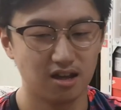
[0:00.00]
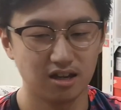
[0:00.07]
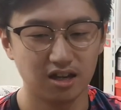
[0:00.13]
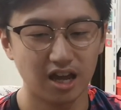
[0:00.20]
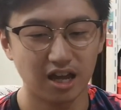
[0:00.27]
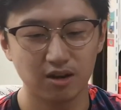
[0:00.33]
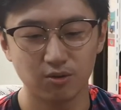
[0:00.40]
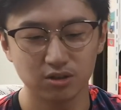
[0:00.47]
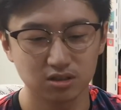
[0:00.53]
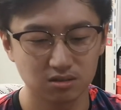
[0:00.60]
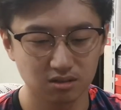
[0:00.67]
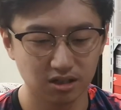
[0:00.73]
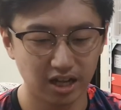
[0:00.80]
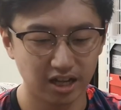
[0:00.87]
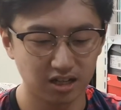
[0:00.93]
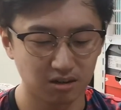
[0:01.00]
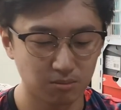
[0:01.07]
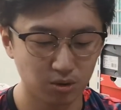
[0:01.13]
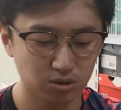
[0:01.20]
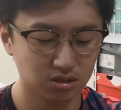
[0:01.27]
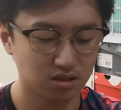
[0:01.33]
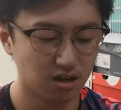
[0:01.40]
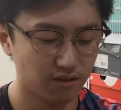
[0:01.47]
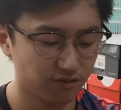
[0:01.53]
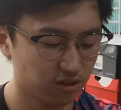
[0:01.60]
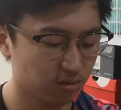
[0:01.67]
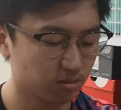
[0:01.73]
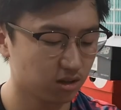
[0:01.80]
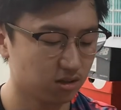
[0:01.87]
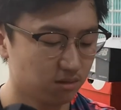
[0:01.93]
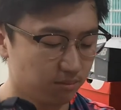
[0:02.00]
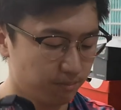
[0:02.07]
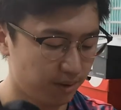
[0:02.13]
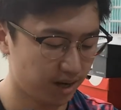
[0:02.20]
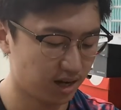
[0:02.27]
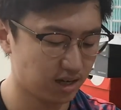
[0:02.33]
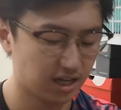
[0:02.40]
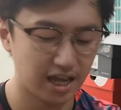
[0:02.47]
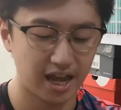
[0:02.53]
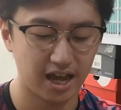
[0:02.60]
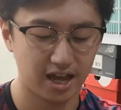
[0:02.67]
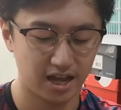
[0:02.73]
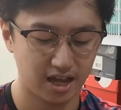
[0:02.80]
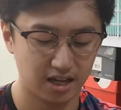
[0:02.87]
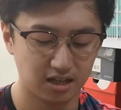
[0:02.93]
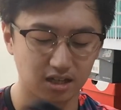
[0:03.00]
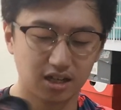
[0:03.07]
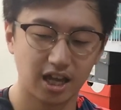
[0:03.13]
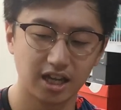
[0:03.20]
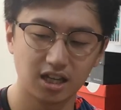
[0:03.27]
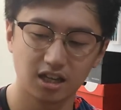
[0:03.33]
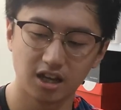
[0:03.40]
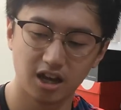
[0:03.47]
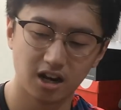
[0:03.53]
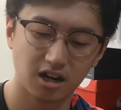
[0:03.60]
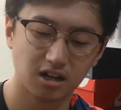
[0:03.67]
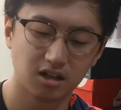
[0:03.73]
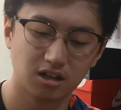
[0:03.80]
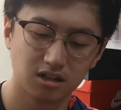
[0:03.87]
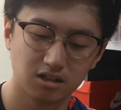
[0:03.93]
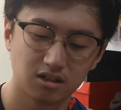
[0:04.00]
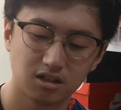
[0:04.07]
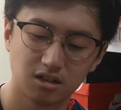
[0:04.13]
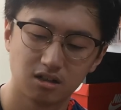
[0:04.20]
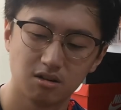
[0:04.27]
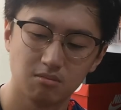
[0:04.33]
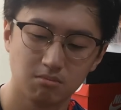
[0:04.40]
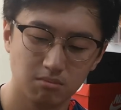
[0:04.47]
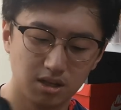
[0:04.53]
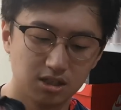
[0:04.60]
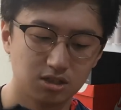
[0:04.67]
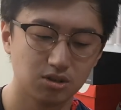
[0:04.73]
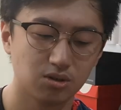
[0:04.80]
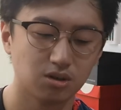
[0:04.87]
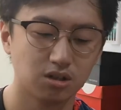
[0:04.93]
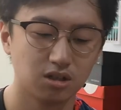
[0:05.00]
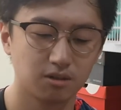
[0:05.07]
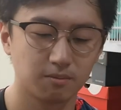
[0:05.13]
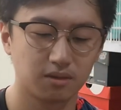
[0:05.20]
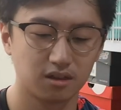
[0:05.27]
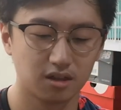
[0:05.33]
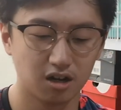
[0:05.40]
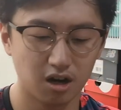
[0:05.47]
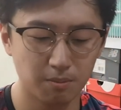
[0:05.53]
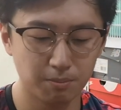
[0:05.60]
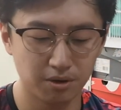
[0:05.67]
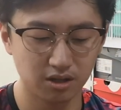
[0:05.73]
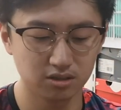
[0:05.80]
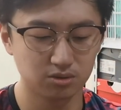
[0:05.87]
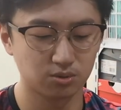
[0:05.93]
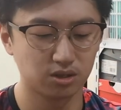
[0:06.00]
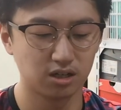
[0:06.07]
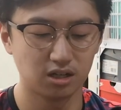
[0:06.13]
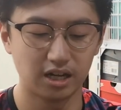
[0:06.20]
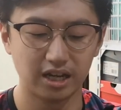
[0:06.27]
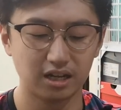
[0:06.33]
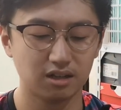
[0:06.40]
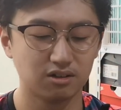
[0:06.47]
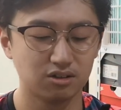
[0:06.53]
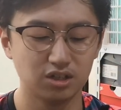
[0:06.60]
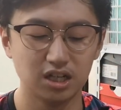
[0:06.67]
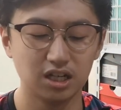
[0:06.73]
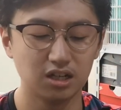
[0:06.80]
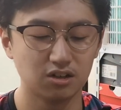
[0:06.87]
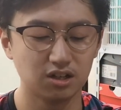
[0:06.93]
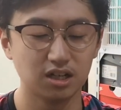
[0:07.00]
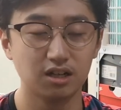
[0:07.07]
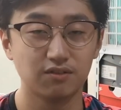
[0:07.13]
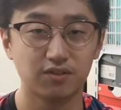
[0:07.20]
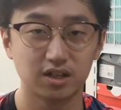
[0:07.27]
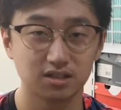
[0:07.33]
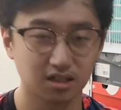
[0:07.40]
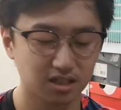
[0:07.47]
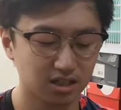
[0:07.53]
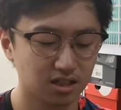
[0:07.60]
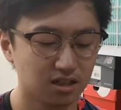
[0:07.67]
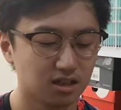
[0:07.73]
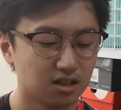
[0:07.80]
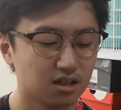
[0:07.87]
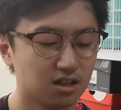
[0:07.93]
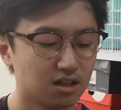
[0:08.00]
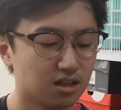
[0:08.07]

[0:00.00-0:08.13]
And yeah, it was like the most comfortable pair that I had, the Nike Air midsole. The uppers were like really, really versatile.